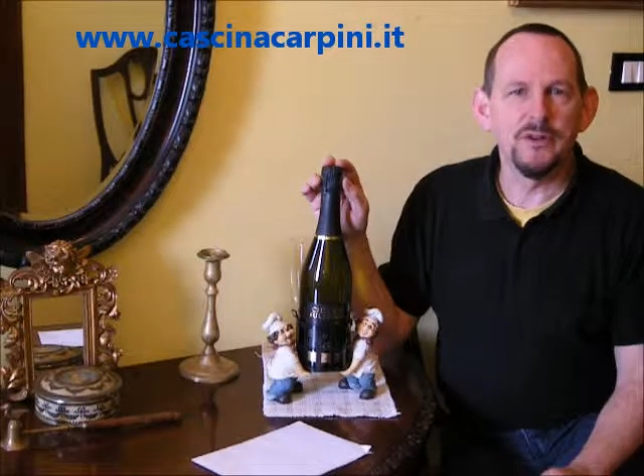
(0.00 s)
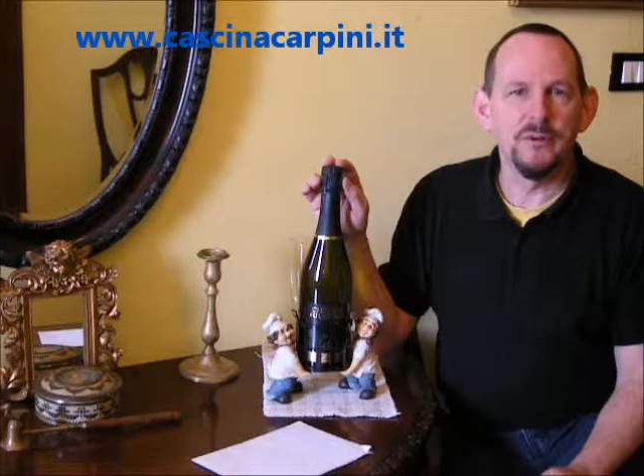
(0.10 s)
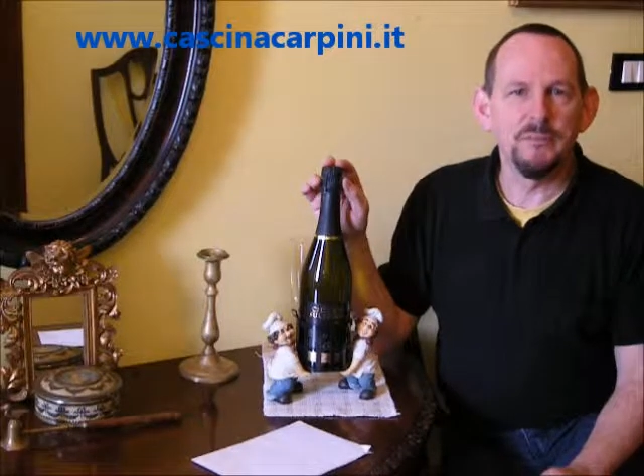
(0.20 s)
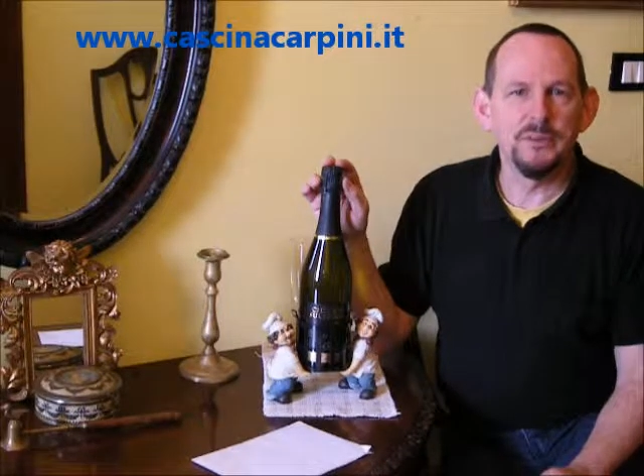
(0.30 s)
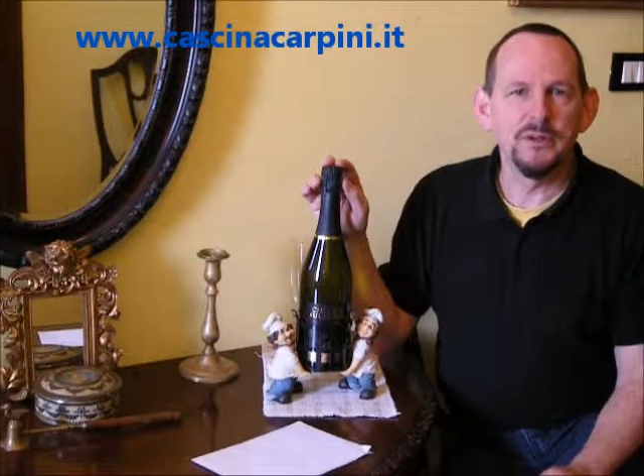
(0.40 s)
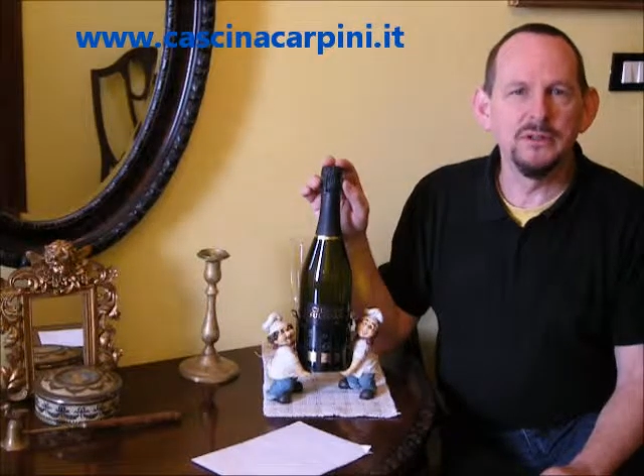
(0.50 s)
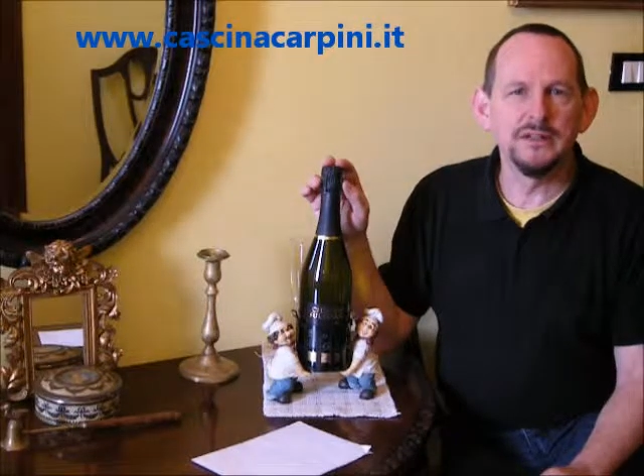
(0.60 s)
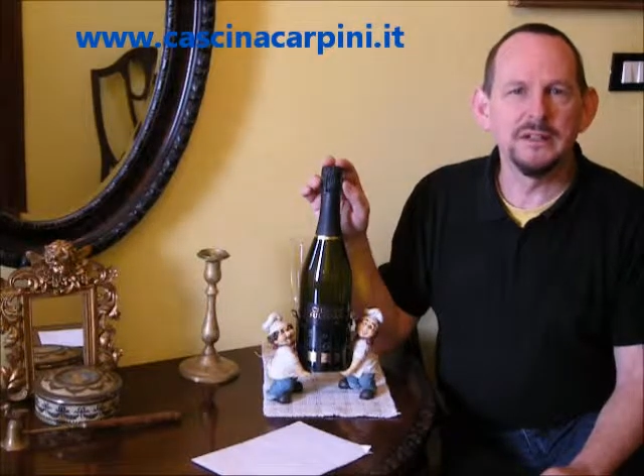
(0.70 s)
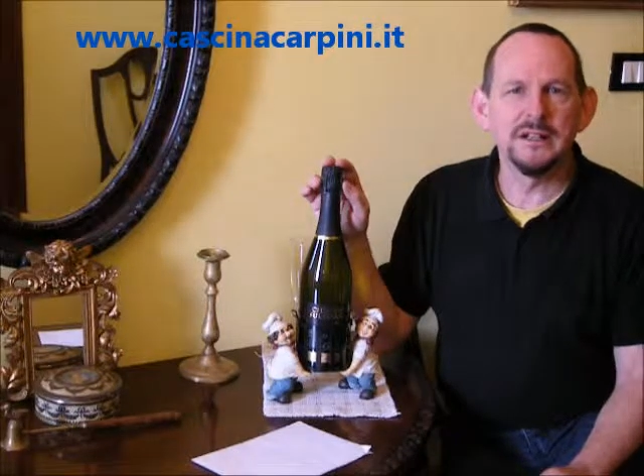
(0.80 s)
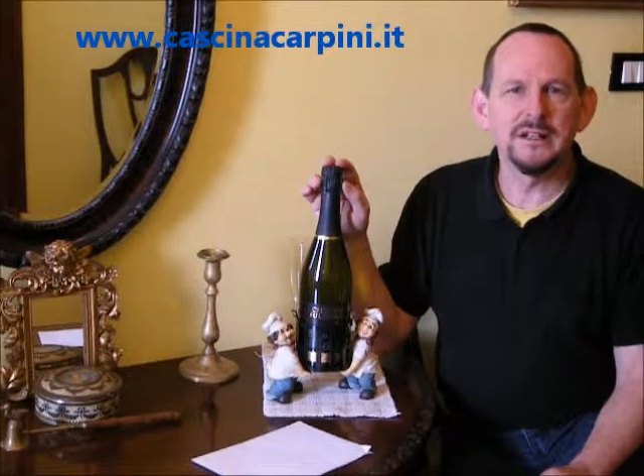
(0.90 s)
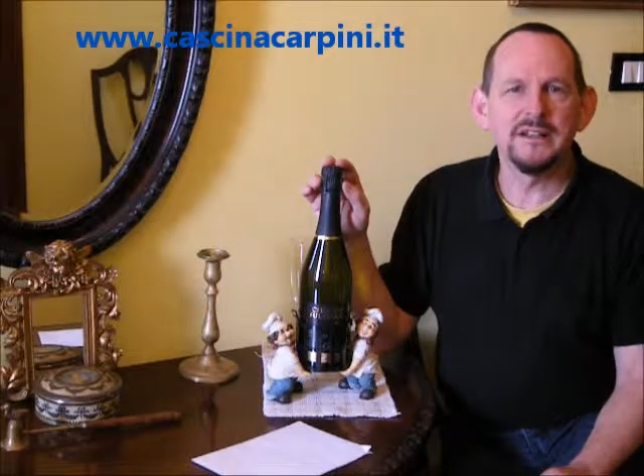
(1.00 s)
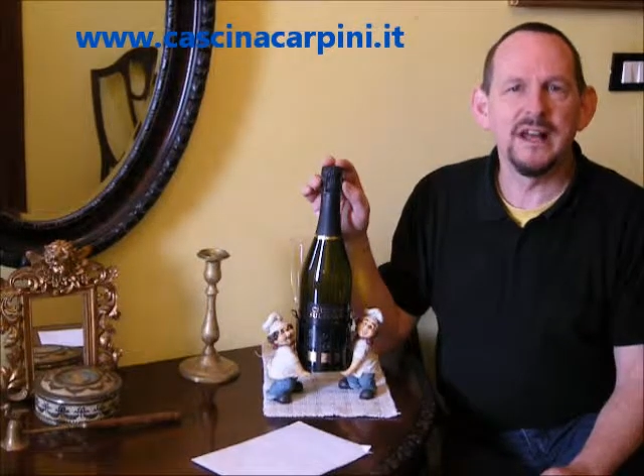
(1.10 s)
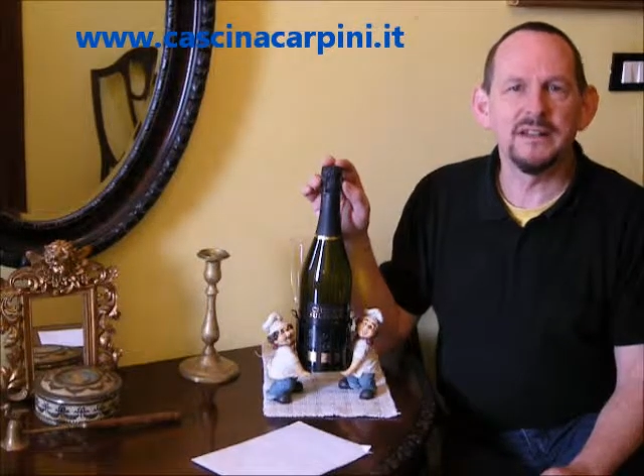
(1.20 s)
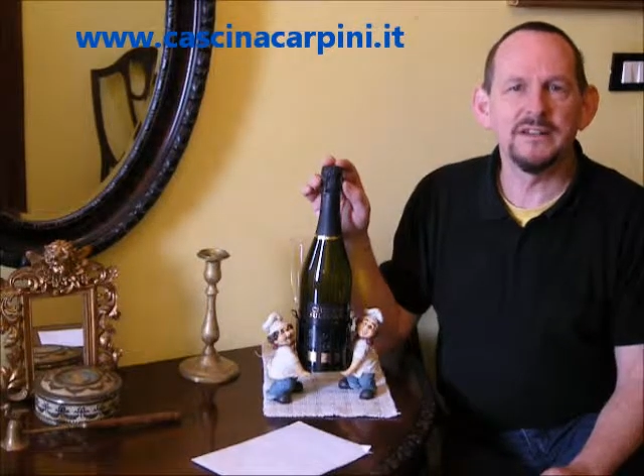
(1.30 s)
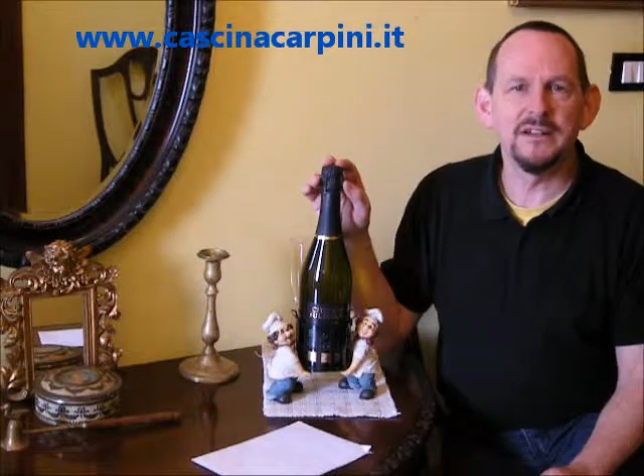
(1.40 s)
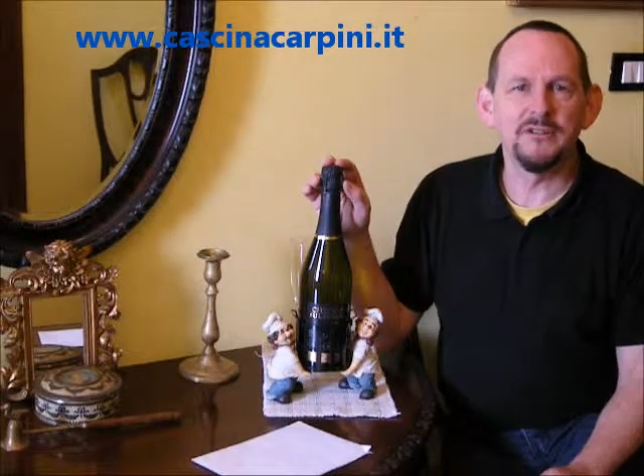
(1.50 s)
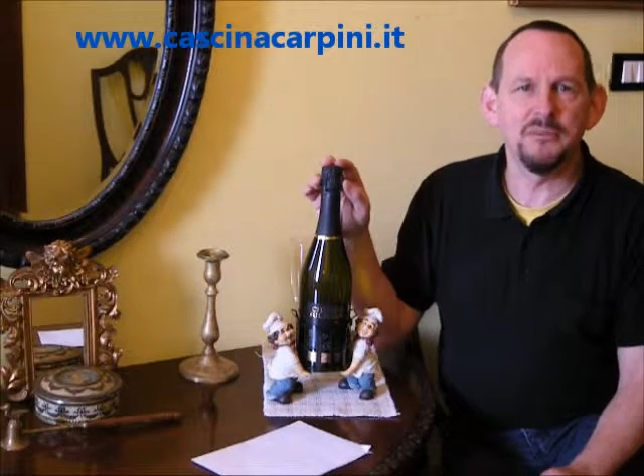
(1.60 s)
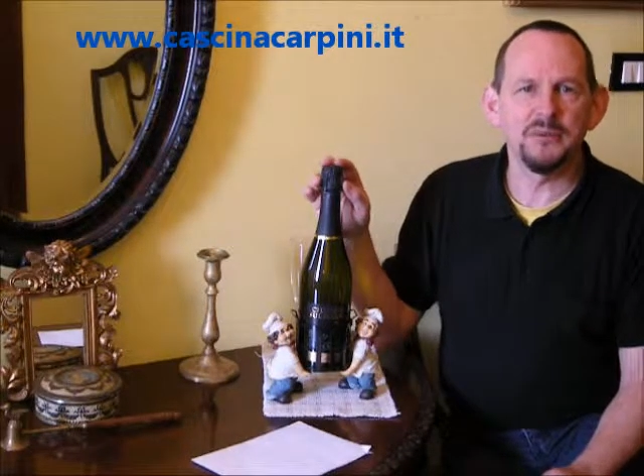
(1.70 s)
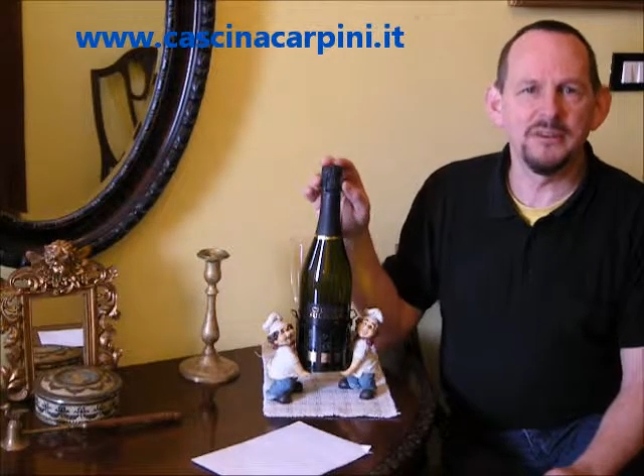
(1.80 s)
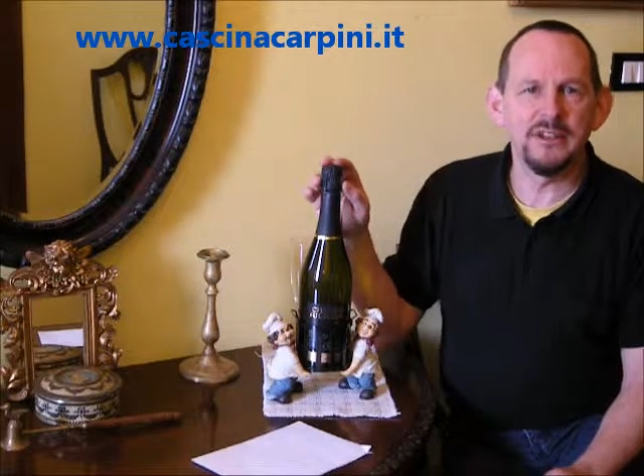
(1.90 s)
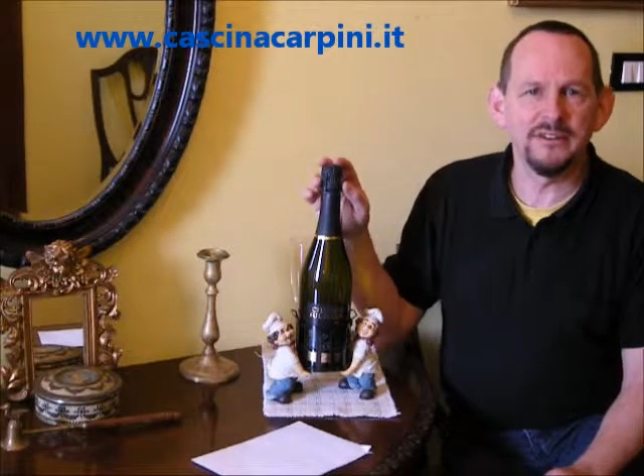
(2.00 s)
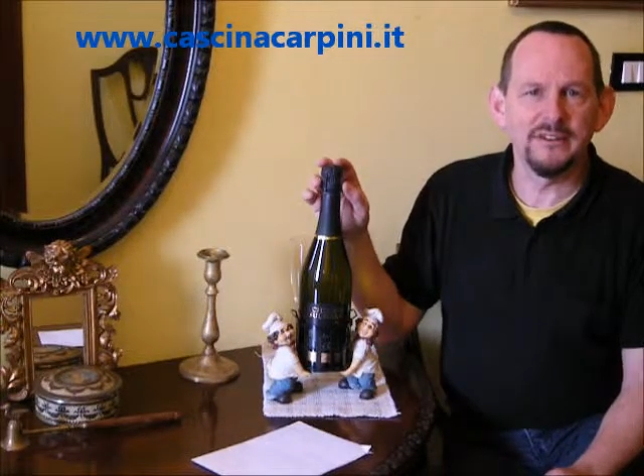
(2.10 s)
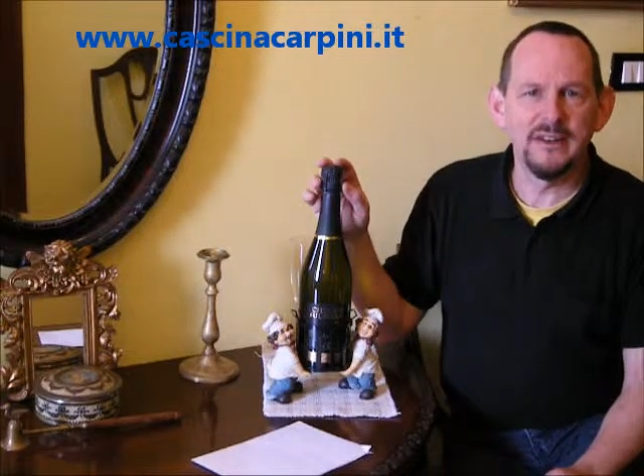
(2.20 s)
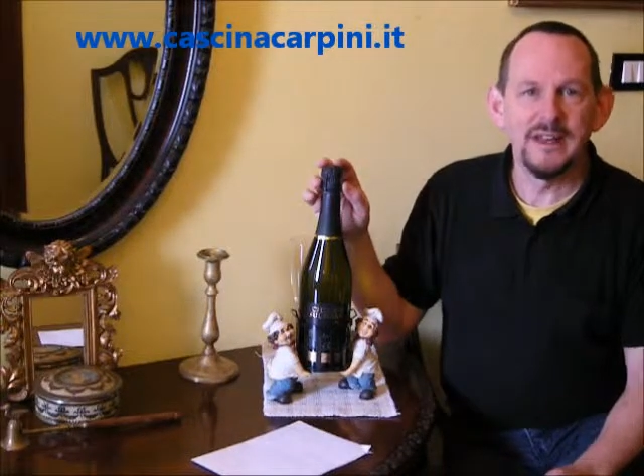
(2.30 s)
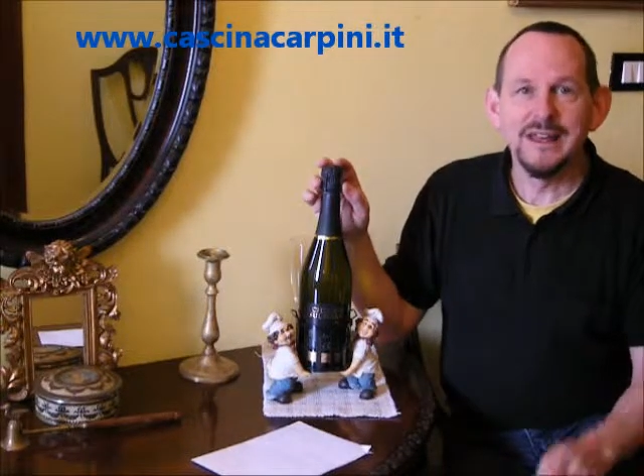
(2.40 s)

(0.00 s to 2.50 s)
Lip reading: Groppo in Alexandria province.